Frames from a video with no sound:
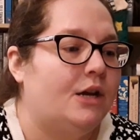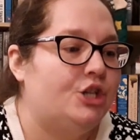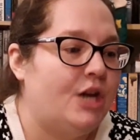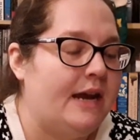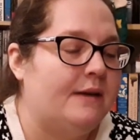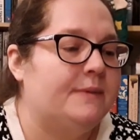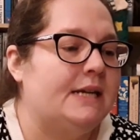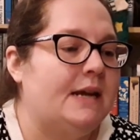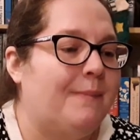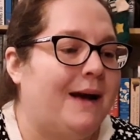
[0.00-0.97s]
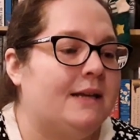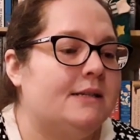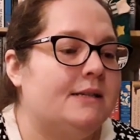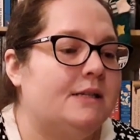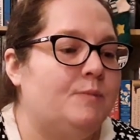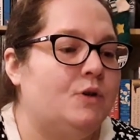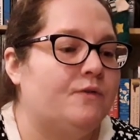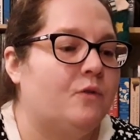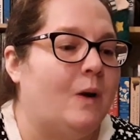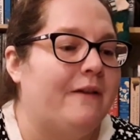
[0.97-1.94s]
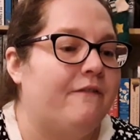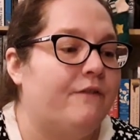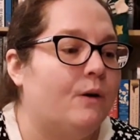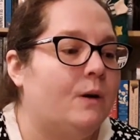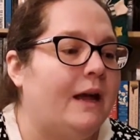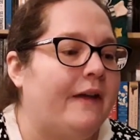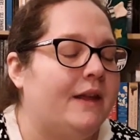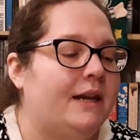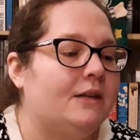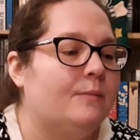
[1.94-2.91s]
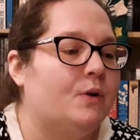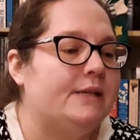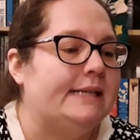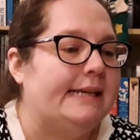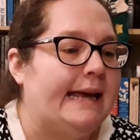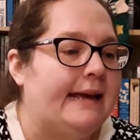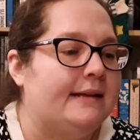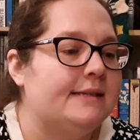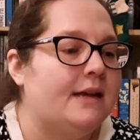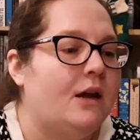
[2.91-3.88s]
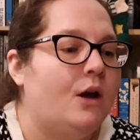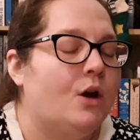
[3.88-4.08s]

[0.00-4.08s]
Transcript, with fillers: Ashamed, he abandons his beautiful wife Fola and their little boys and girls,